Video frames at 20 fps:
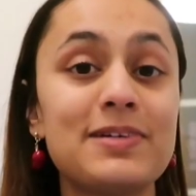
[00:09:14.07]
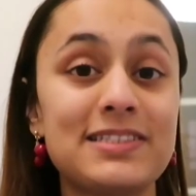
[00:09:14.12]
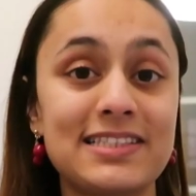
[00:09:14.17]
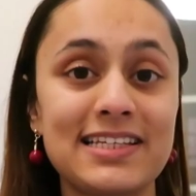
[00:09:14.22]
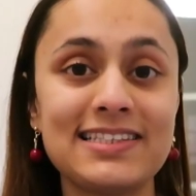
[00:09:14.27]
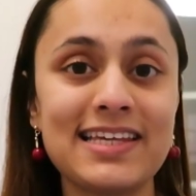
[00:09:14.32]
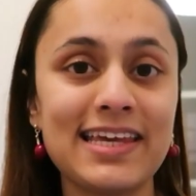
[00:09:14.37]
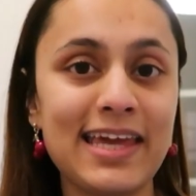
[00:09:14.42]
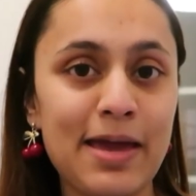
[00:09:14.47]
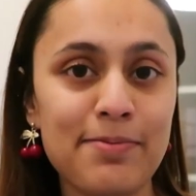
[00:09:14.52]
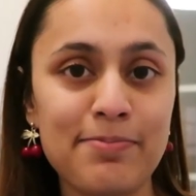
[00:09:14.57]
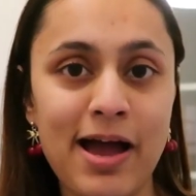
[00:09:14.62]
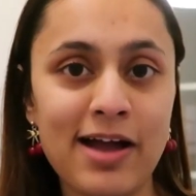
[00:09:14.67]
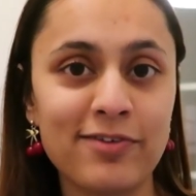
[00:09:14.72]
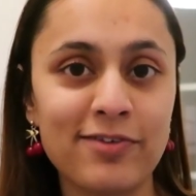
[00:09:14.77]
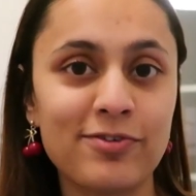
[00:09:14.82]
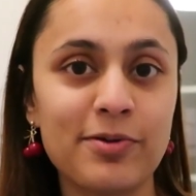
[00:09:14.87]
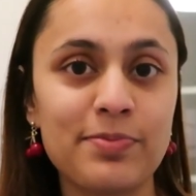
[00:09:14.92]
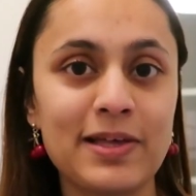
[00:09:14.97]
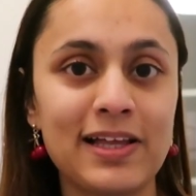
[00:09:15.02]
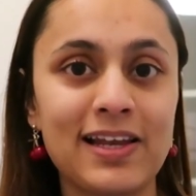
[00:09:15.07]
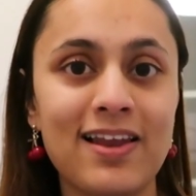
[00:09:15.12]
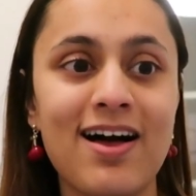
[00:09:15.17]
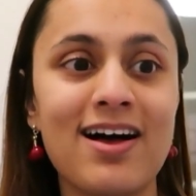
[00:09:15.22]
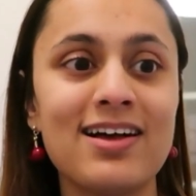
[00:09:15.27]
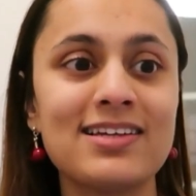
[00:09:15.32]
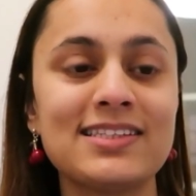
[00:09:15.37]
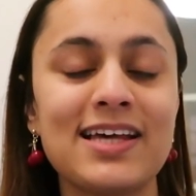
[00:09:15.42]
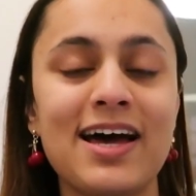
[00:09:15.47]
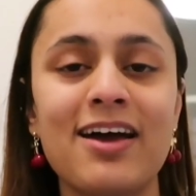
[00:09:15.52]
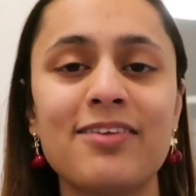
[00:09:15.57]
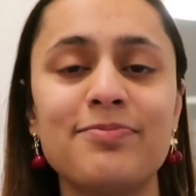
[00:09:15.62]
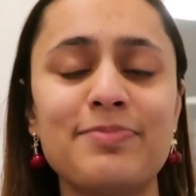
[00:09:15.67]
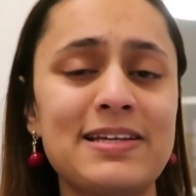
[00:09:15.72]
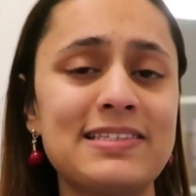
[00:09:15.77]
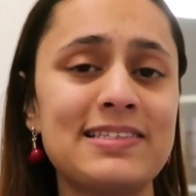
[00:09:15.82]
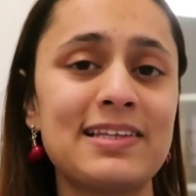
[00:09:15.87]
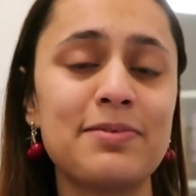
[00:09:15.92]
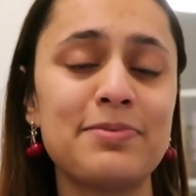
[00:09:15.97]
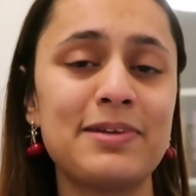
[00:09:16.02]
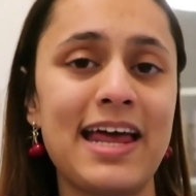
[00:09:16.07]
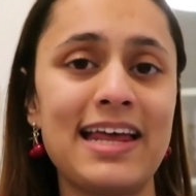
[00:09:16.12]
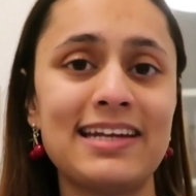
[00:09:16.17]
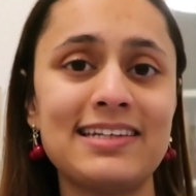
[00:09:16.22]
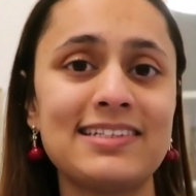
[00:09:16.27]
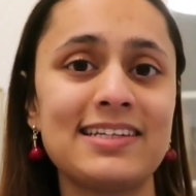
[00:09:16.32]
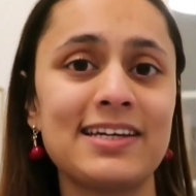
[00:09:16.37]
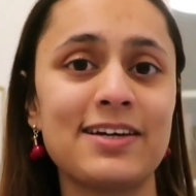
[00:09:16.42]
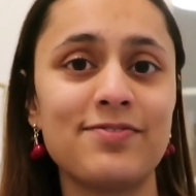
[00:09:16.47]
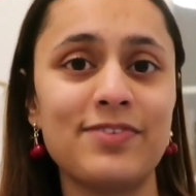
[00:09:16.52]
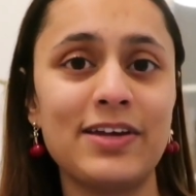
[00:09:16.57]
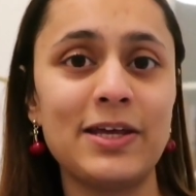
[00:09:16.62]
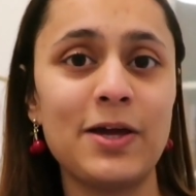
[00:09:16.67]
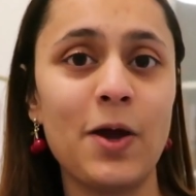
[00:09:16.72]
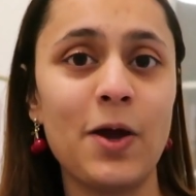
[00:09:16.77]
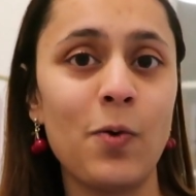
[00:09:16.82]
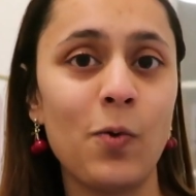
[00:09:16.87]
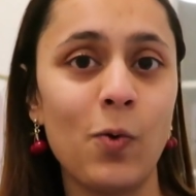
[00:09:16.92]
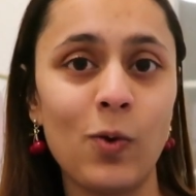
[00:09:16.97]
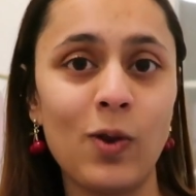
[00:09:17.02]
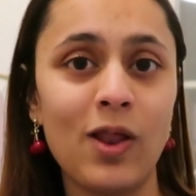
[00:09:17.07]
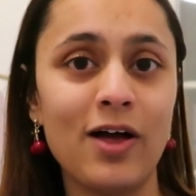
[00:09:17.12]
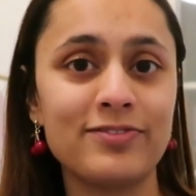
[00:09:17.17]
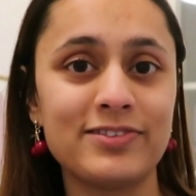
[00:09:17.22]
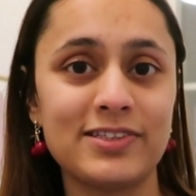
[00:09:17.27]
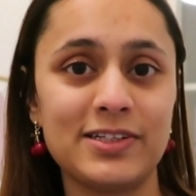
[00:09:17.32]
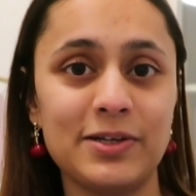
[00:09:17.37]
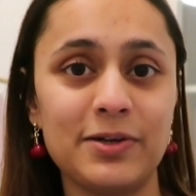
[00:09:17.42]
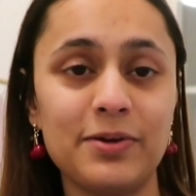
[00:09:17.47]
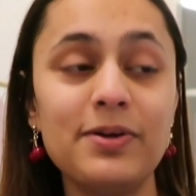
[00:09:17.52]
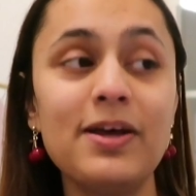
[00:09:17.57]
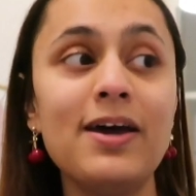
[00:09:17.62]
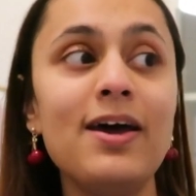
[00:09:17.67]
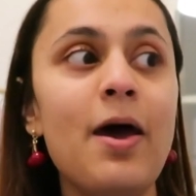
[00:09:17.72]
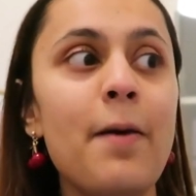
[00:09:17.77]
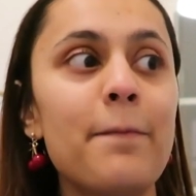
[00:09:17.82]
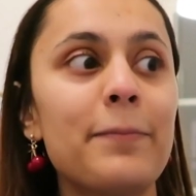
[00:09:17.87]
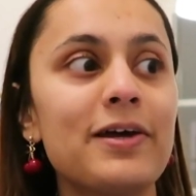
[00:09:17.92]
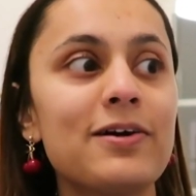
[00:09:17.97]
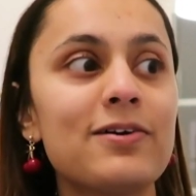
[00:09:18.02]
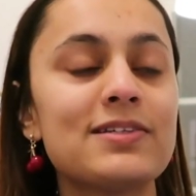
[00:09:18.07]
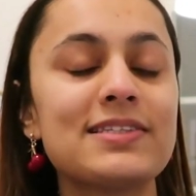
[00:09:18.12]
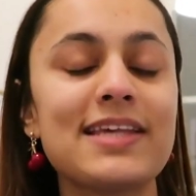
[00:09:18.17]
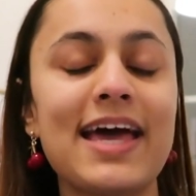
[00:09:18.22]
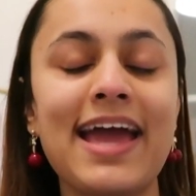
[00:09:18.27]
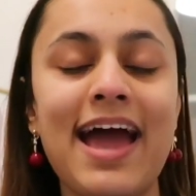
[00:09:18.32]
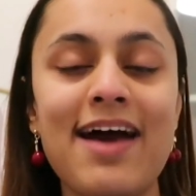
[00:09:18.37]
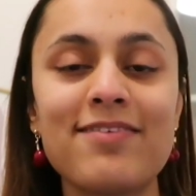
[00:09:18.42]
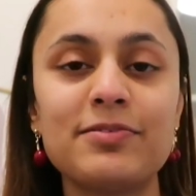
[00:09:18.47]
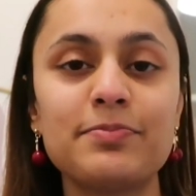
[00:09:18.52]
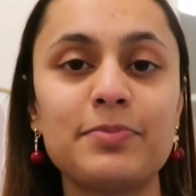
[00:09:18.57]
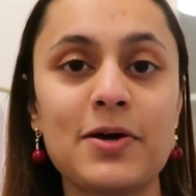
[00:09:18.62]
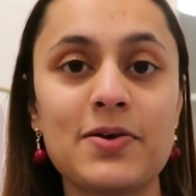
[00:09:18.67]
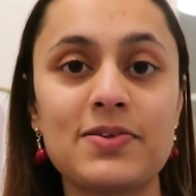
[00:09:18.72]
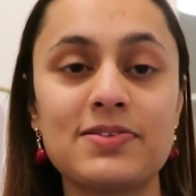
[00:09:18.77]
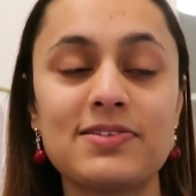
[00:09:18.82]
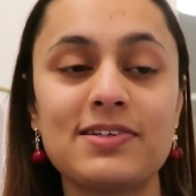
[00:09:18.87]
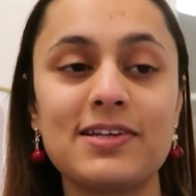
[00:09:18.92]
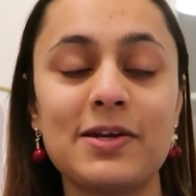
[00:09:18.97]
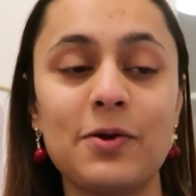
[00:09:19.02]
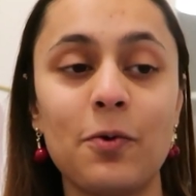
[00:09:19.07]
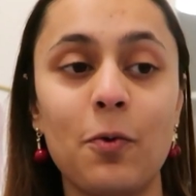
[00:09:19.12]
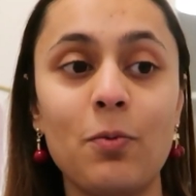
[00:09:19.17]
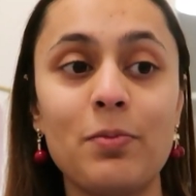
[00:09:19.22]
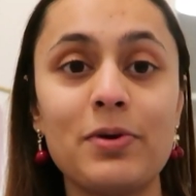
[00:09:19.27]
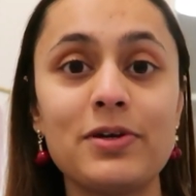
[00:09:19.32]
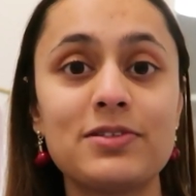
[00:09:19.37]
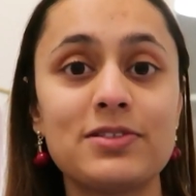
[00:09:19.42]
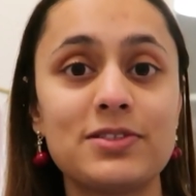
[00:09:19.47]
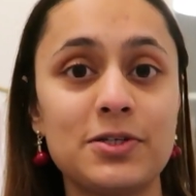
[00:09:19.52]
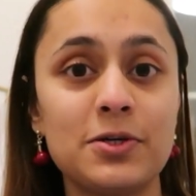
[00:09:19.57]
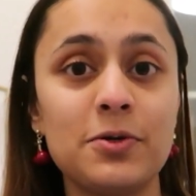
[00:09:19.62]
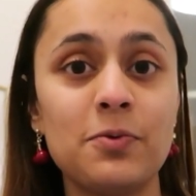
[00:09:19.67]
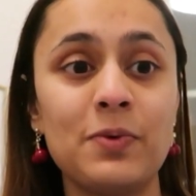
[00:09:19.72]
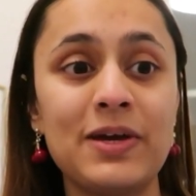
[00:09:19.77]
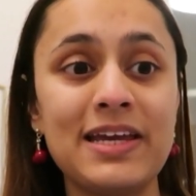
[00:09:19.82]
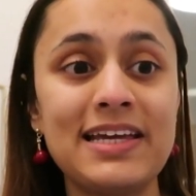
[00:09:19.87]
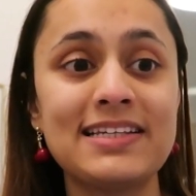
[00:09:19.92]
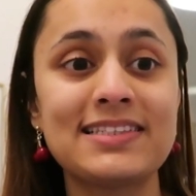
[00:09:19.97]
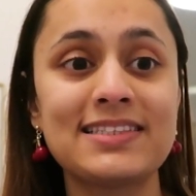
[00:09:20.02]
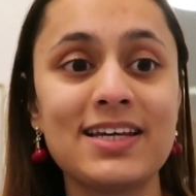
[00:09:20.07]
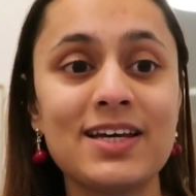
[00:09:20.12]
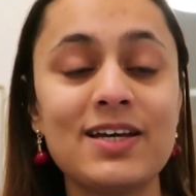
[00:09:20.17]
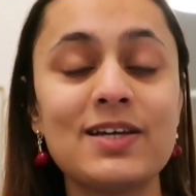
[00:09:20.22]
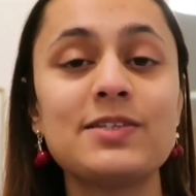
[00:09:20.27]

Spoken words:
But since I came back from the class, I've basically been editing a video all afternoon because I haven't posted in almost 2 weeks.